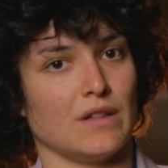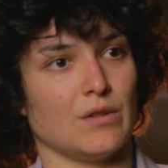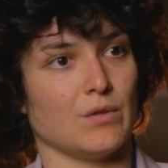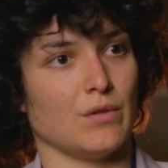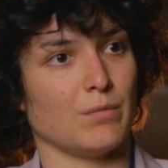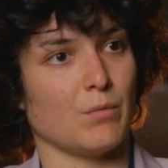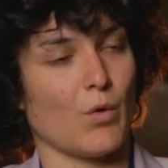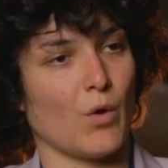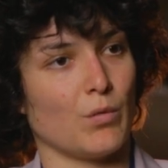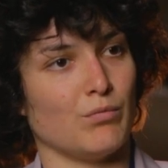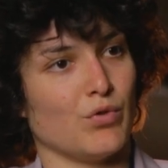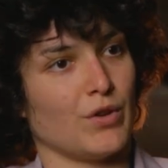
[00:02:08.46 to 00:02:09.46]
and a
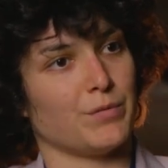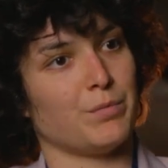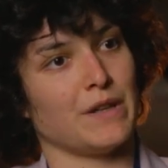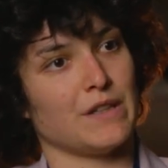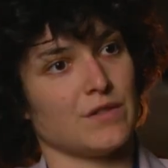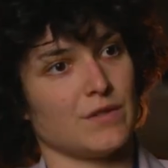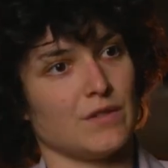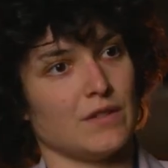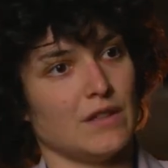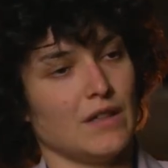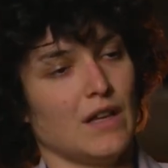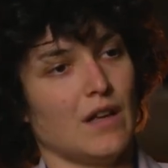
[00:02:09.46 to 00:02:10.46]
more broad picture
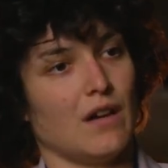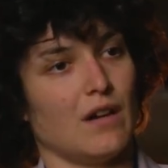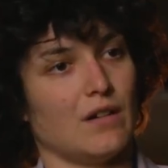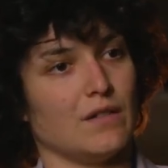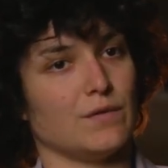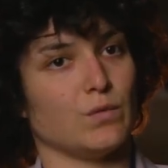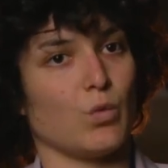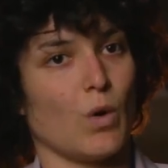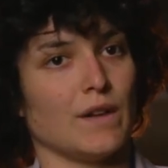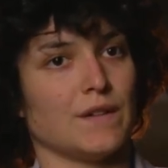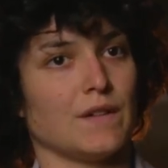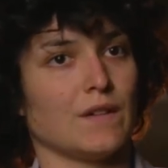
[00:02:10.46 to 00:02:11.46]
of
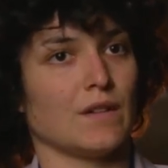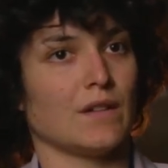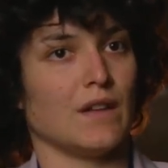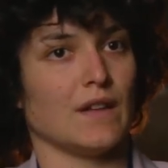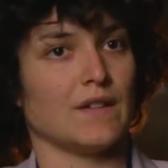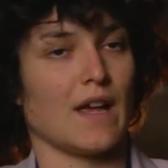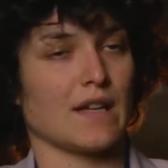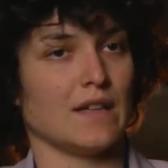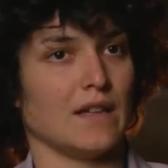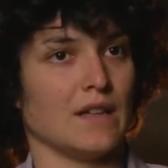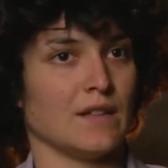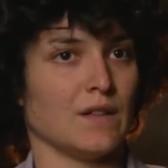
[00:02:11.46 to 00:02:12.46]
what
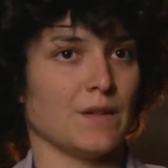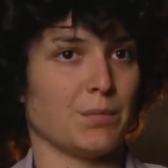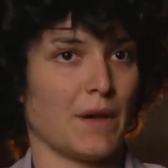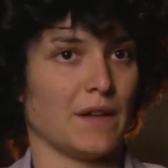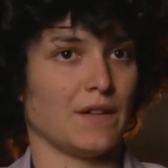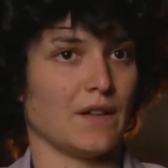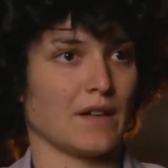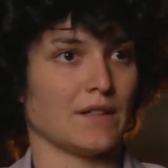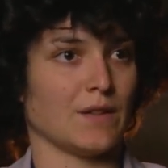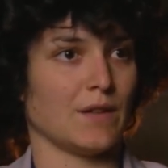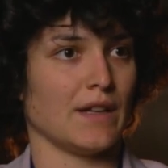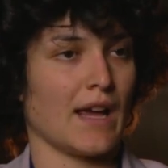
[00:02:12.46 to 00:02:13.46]
exactly is the space
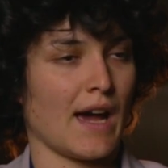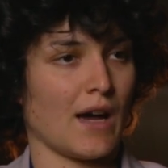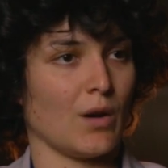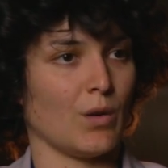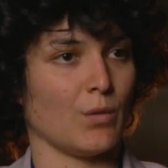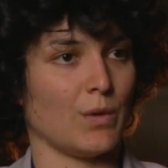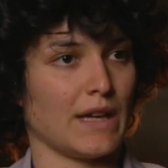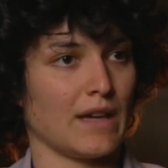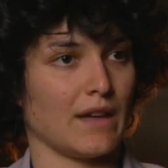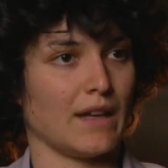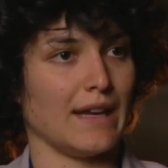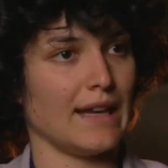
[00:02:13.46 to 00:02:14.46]
sector and how we
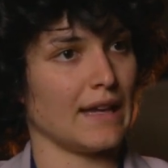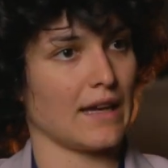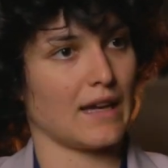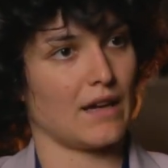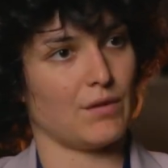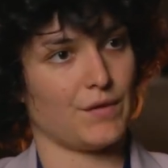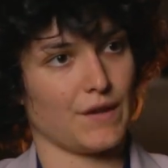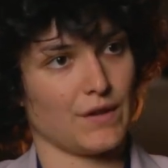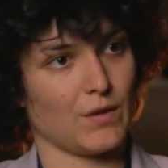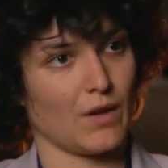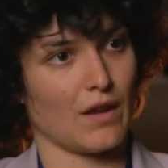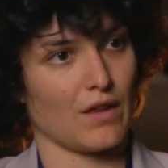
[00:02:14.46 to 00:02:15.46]
can link
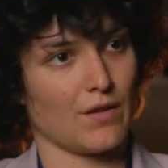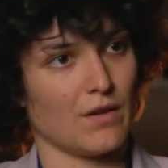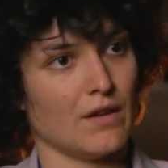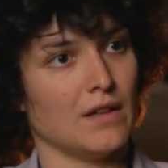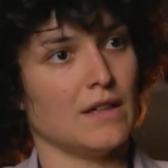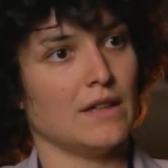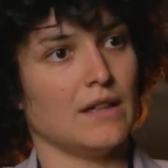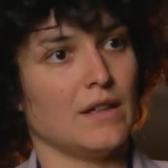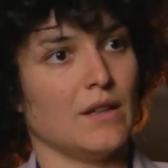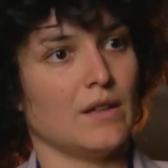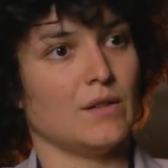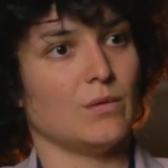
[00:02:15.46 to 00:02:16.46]
everything together
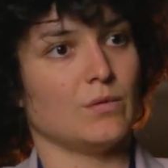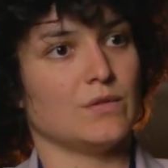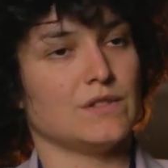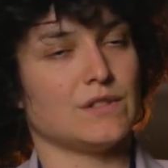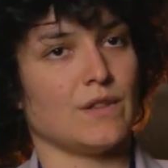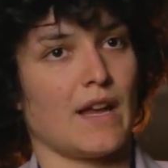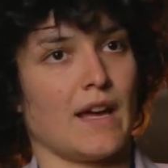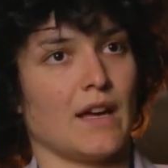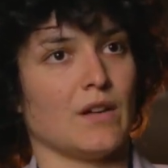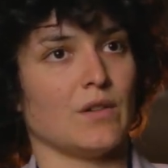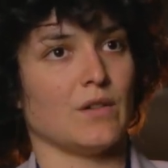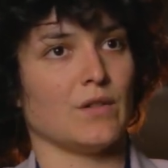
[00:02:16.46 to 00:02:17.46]
so that
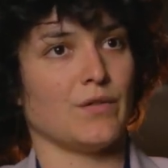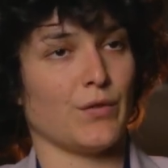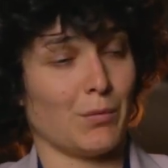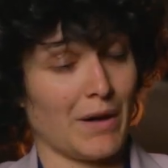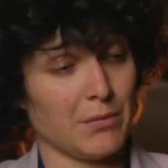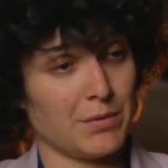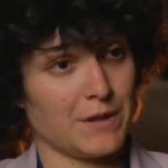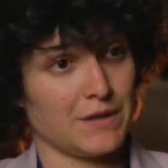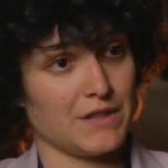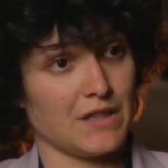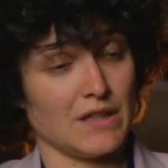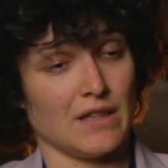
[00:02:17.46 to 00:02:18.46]
I could, for my
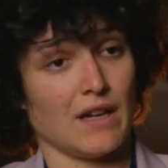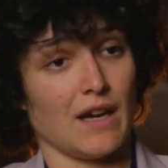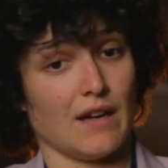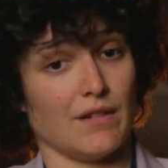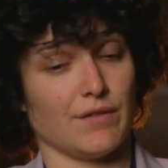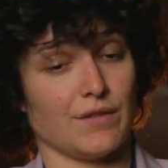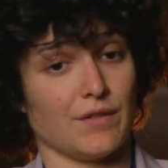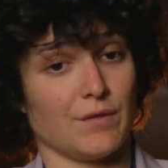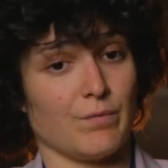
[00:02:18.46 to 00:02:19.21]
PhD, have